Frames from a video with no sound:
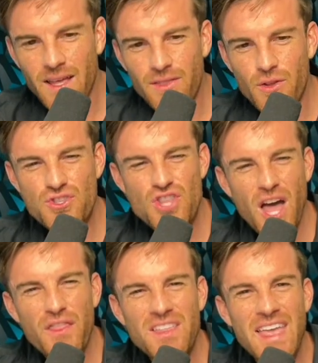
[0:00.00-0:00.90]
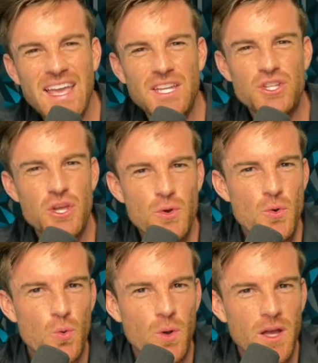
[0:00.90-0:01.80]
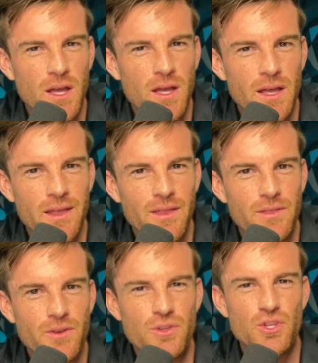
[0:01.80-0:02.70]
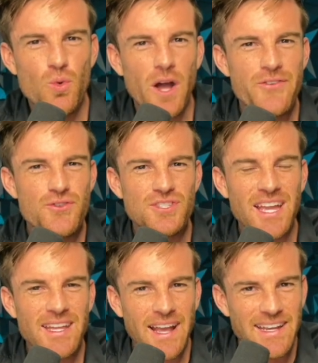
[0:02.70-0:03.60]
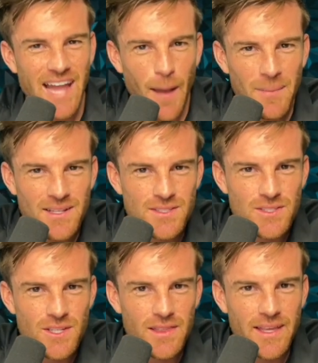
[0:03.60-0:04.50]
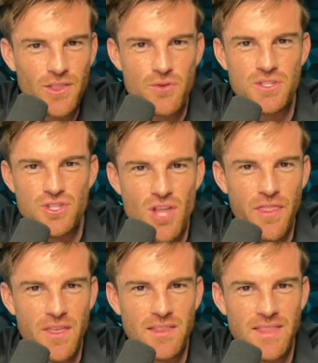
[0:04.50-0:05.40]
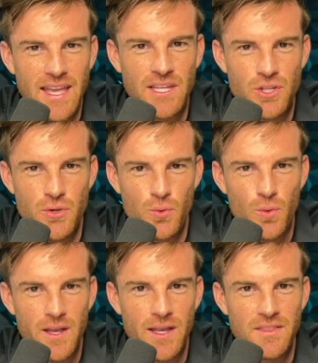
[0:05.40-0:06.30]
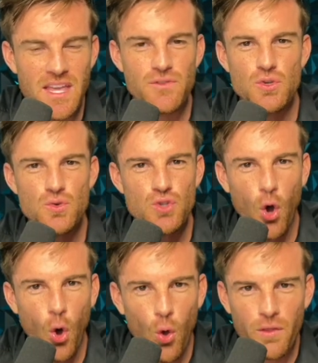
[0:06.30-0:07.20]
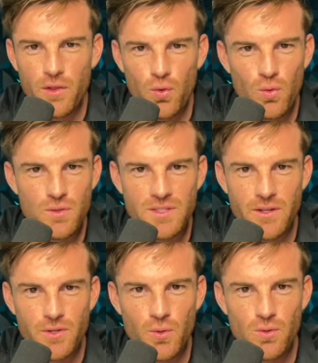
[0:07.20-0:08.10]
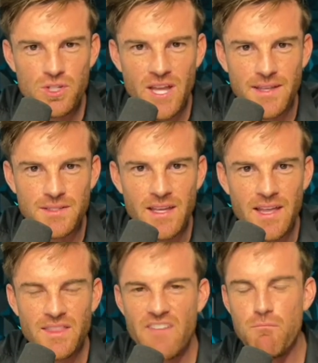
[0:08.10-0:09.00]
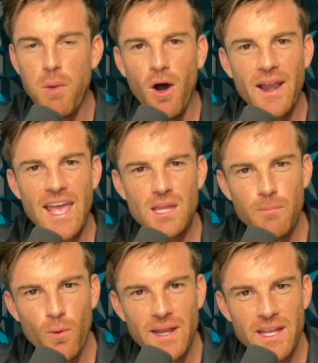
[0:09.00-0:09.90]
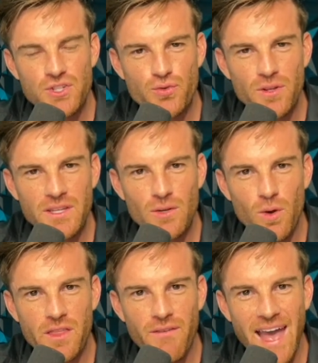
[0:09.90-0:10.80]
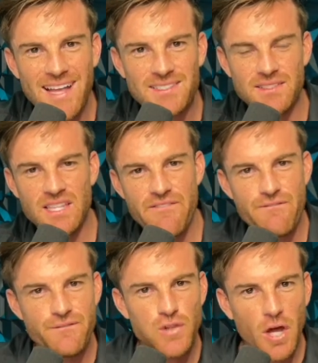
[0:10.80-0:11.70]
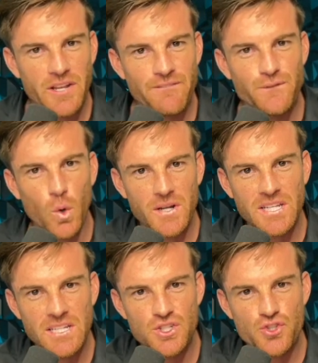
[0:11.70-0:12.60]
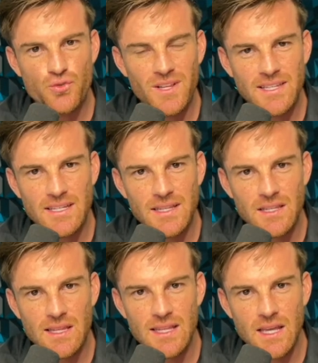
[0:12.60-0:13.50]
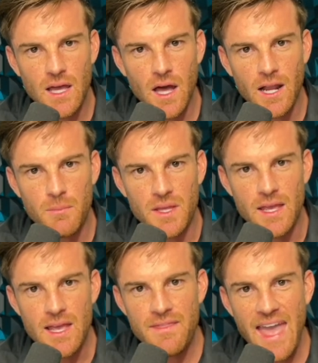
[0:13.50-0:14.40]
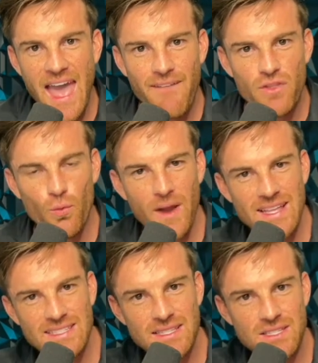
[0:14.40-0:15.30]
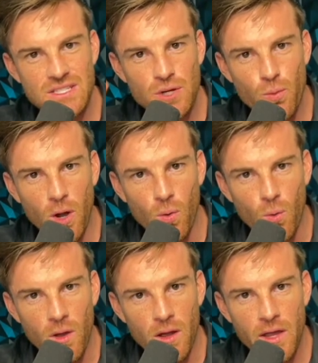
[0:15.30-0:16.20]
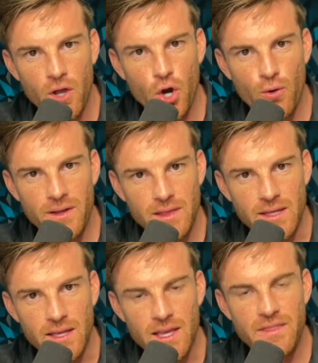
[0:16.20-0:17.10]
There's nothing they can do. There, do you understand economics? Like, there is nothing they can do. They've used all the tools in their tool chest. They've bought 8.8 trillion worth of assets. They've flooded 14 trillion into the economy. They have the rates at zero currently.